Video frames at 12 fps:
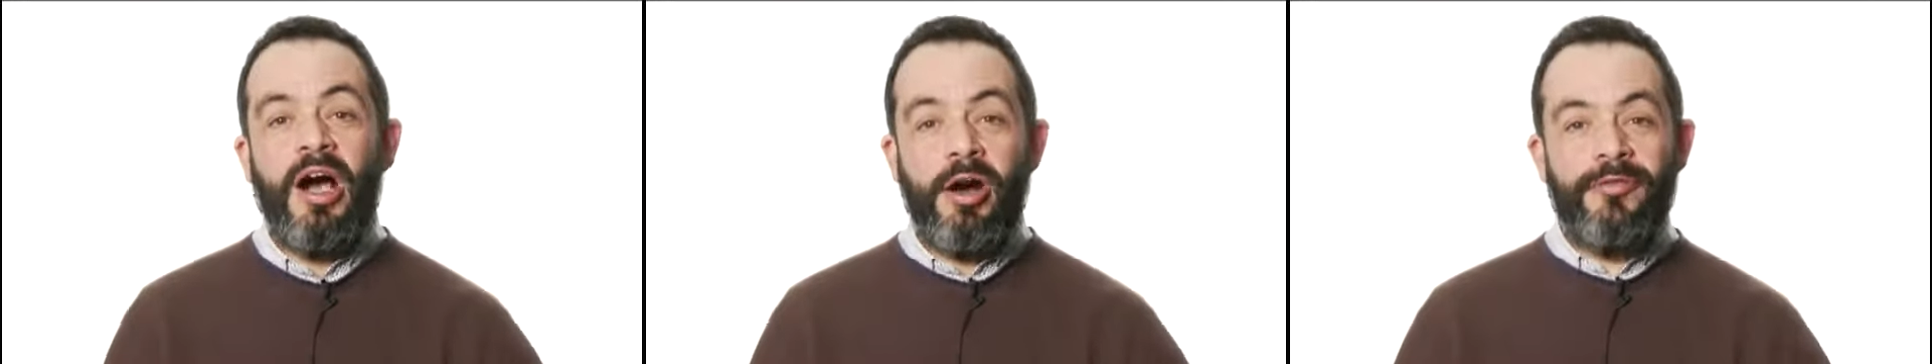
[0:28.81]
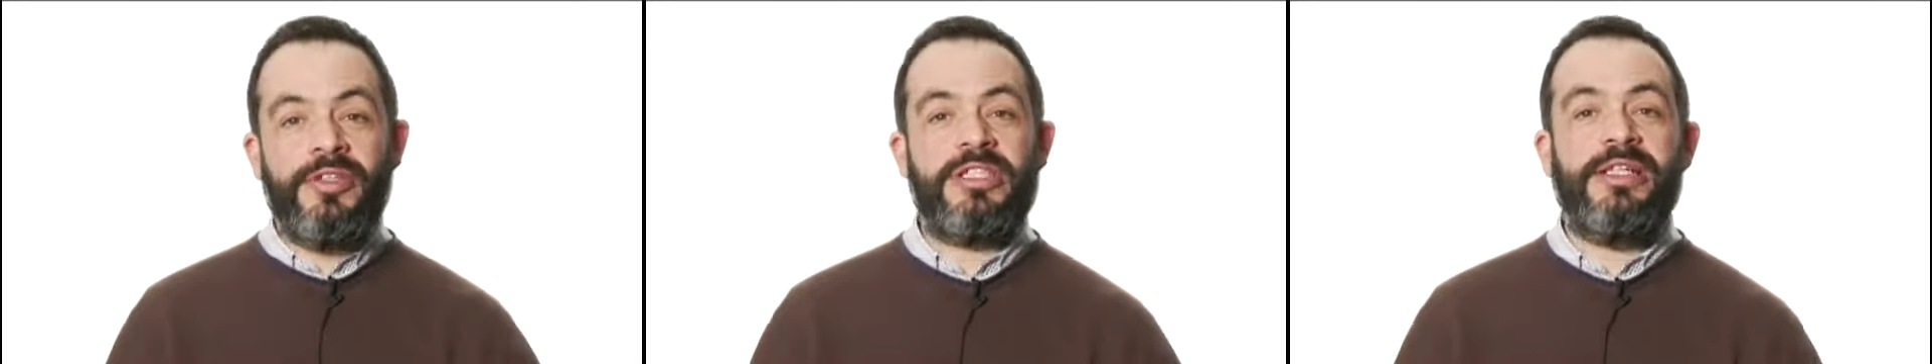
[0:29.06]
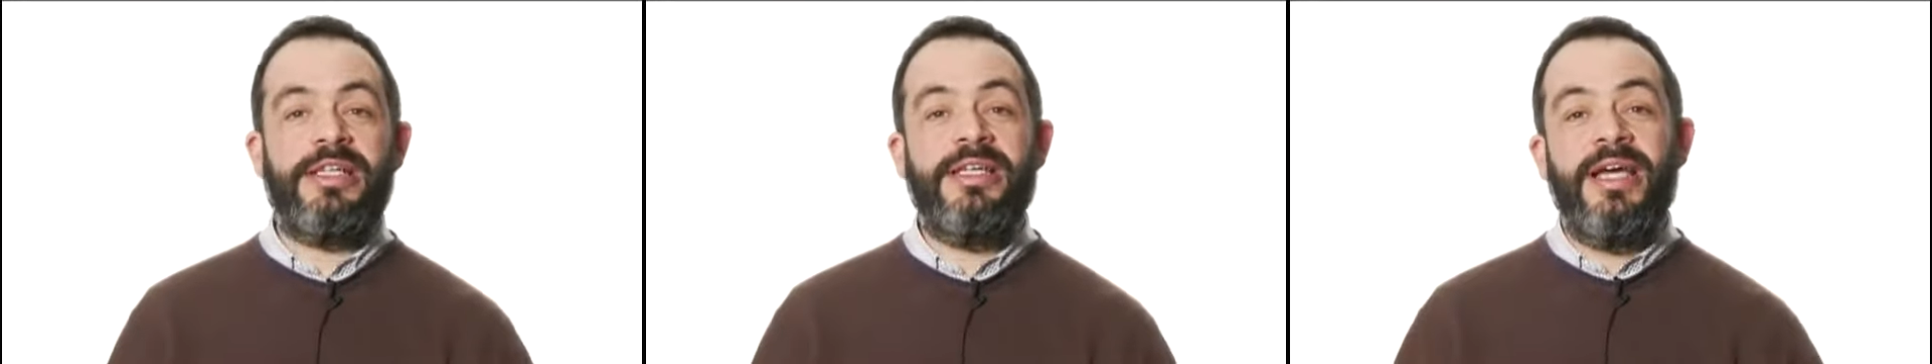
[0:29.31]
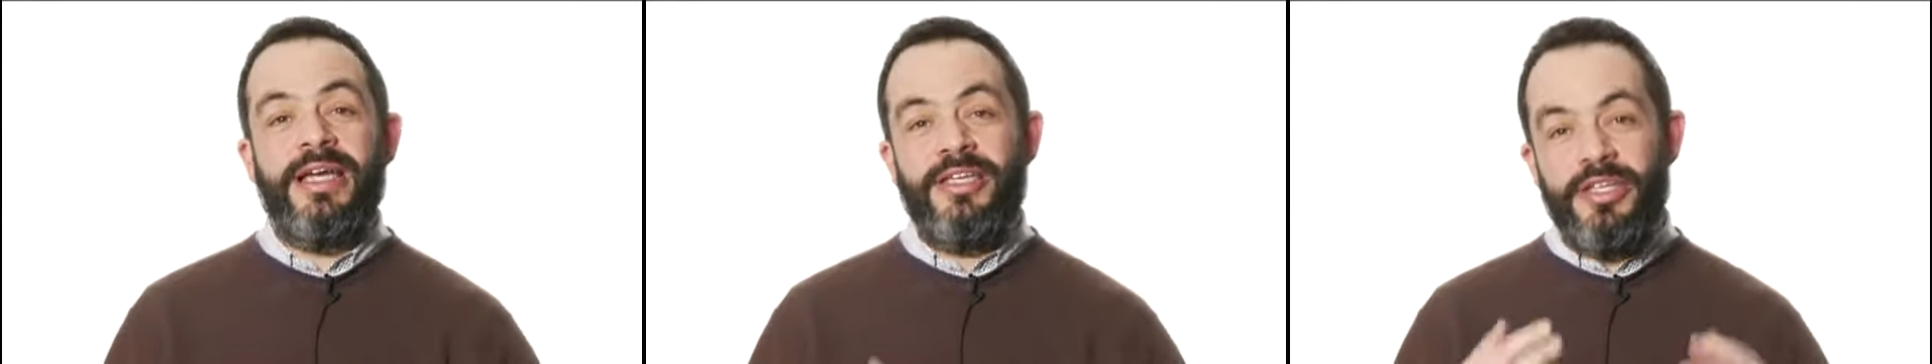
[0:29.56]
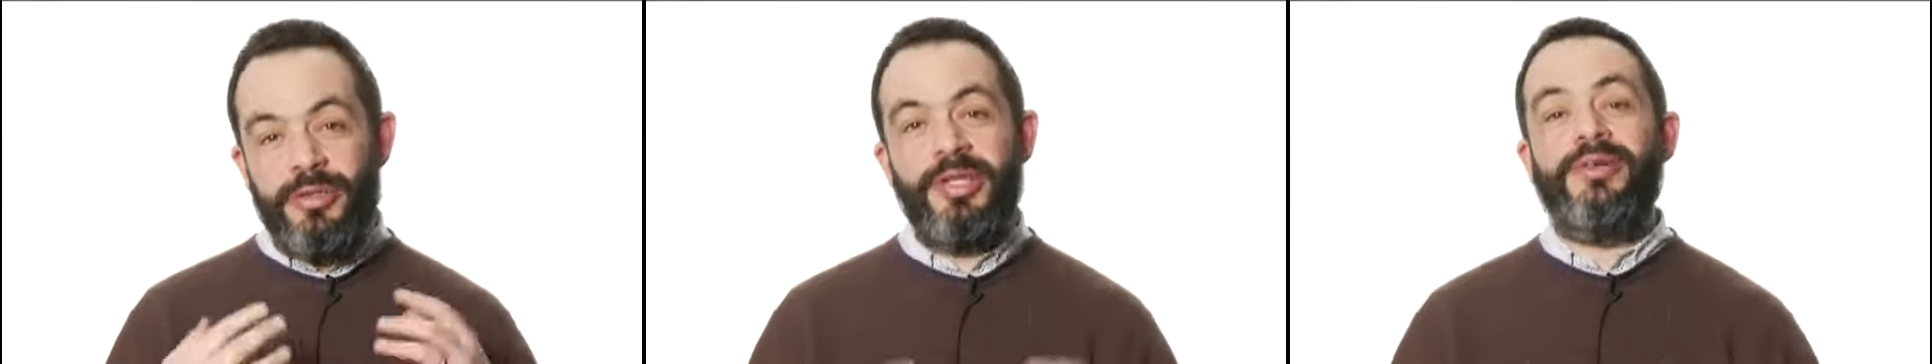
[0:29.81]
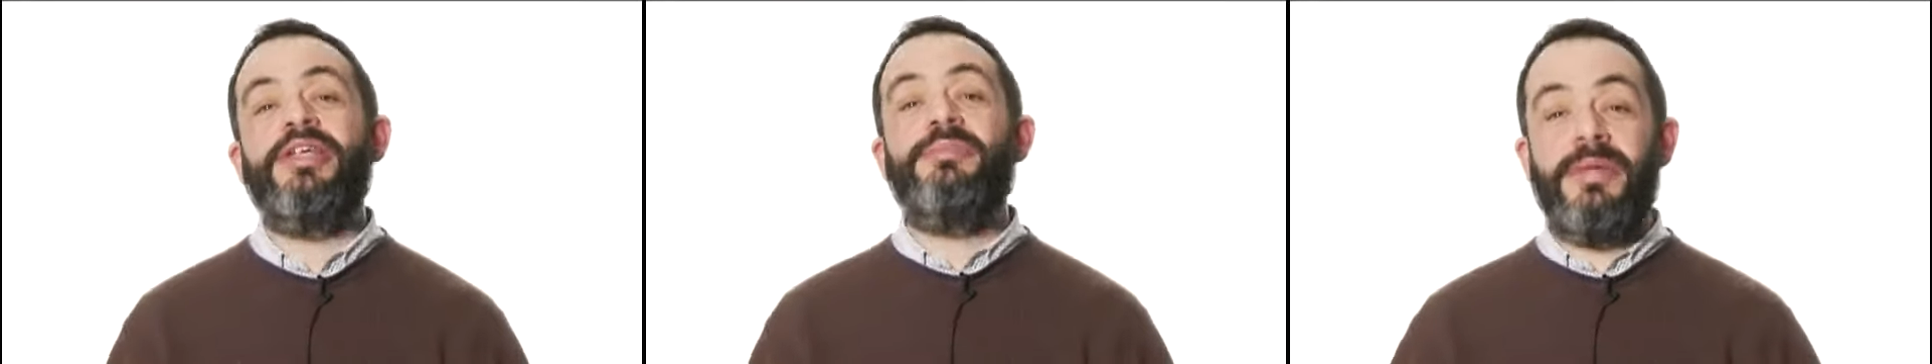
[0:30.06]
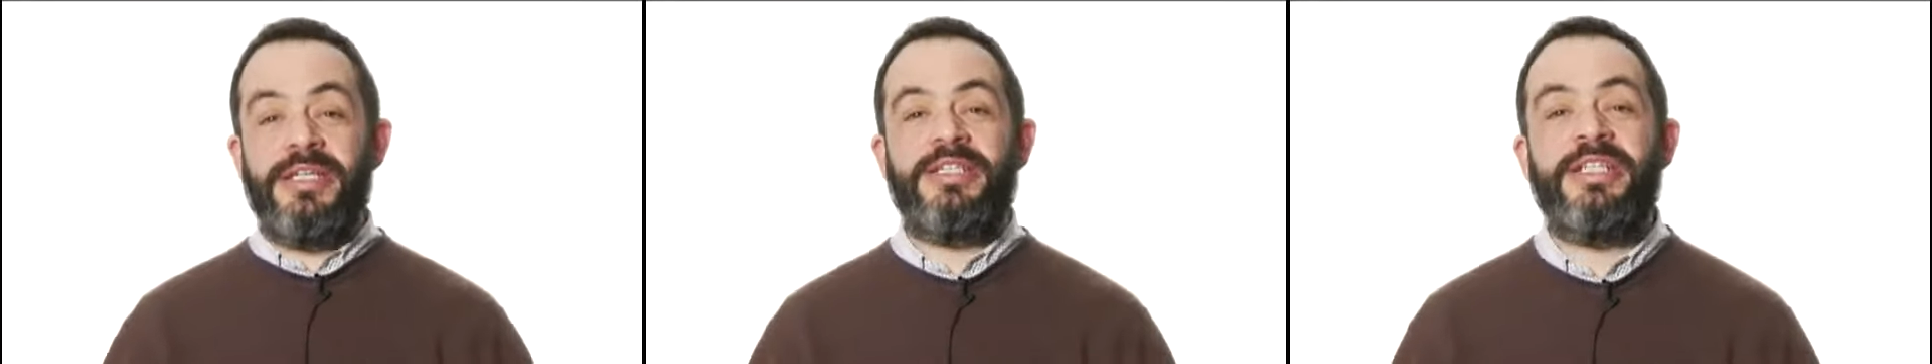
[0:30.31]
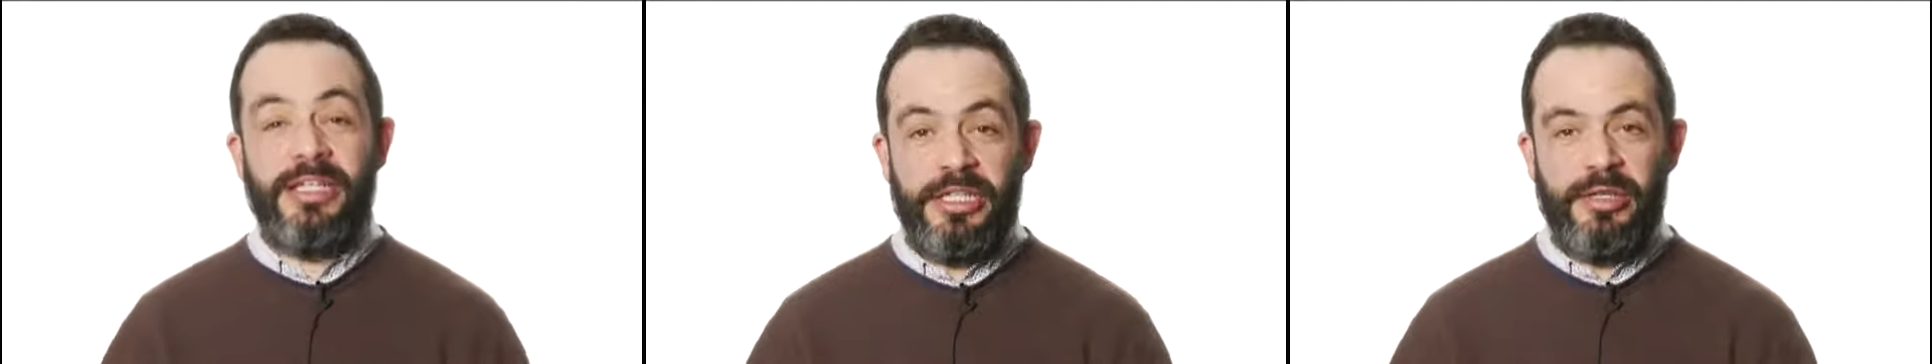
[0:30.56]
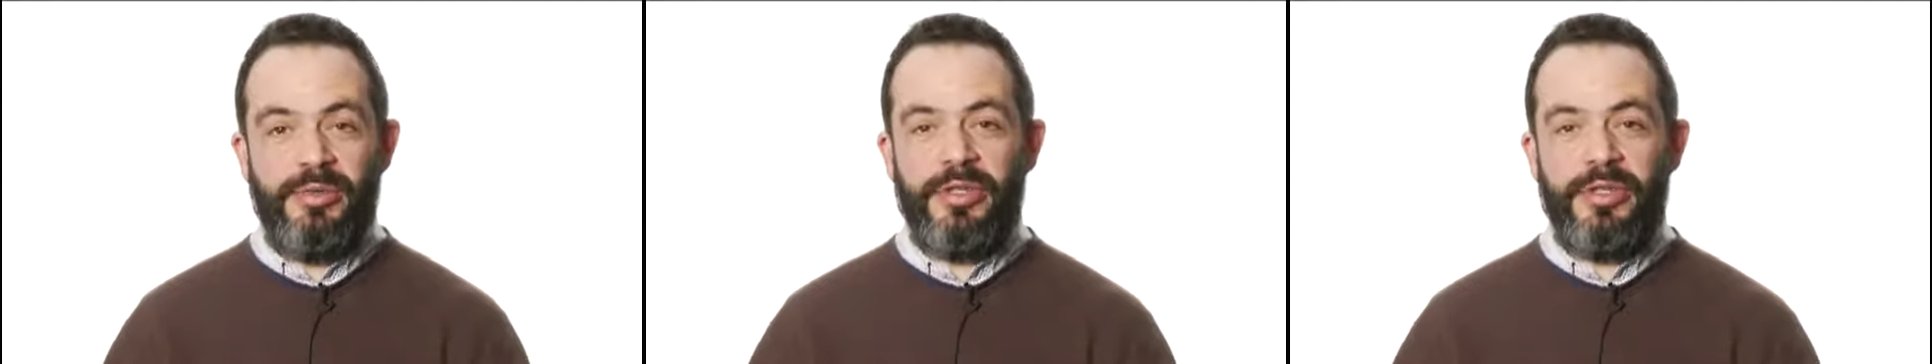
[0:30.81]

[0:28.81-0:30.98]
Obviously, you don't need me to tell you